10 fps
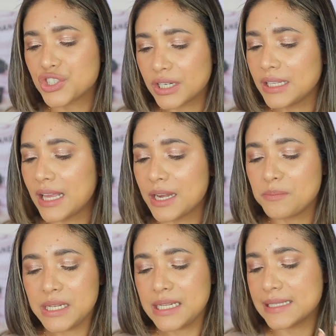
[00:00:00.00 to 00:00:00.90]

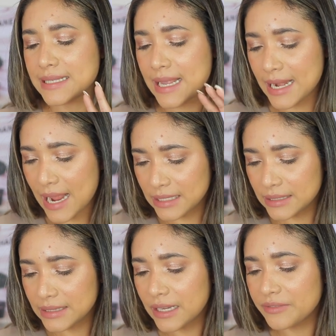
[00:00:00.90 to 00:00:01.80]
Charlotte Mini said I
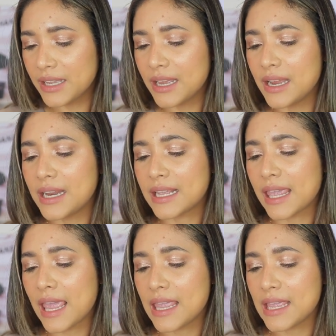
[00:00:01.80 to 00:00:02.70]
love it.
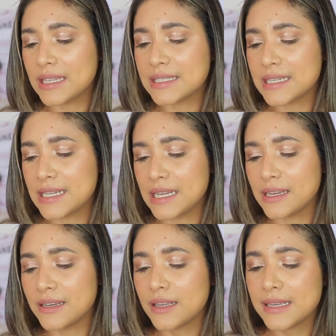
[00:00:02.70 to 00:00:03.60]

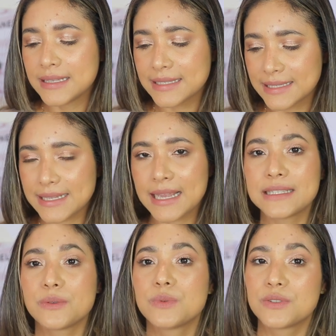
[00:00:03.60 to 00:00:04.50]
K18
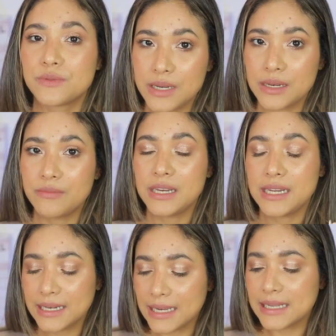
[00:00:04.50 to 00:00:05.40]
set was really,
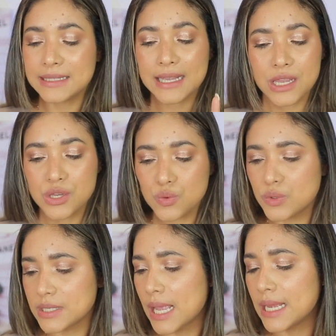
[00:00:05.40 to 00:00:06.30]
really nice. I
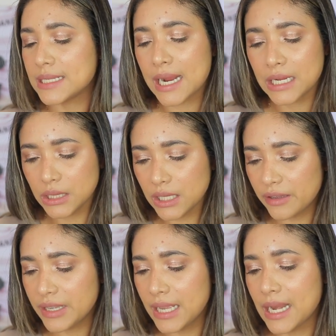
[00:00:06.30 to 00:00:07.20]
use it. I
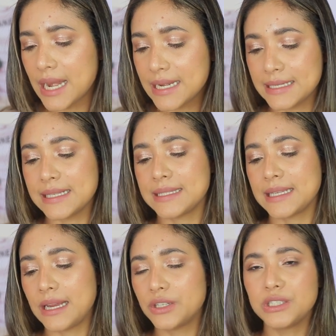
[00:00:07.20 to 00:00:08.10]
love it.
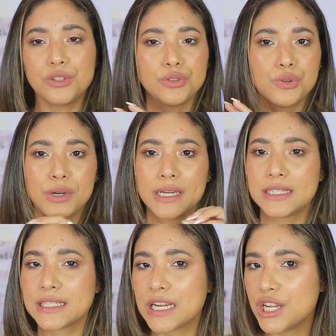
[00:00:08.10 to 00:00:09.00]
Necessary
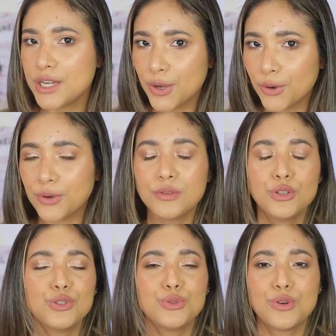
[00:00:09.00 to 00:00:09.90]
deodorant. No,
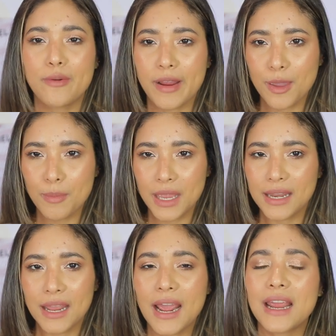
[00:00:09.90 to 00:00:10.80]
do not
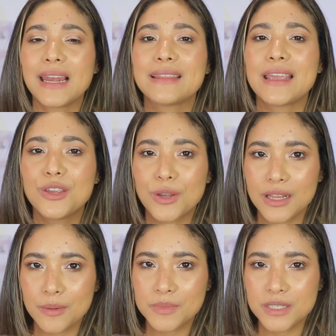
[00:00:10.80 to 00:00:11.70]
recommend it. I like the
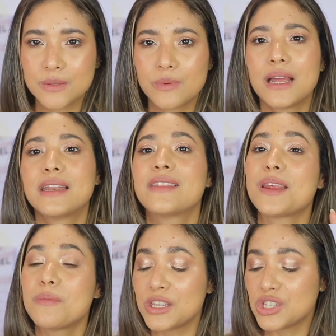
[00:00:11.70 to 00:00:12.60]
eucalyptus one that
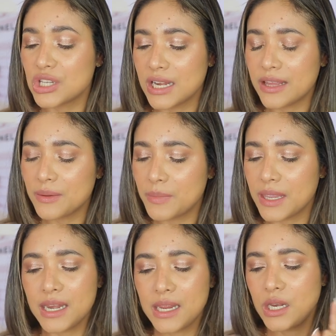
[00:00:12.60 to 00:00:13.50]
I mentioned at the
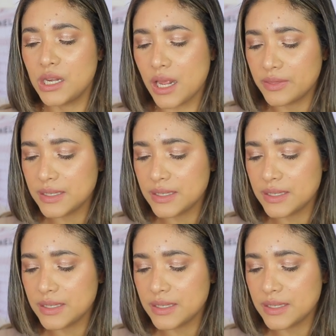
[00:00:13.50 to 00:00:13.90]
beginning, not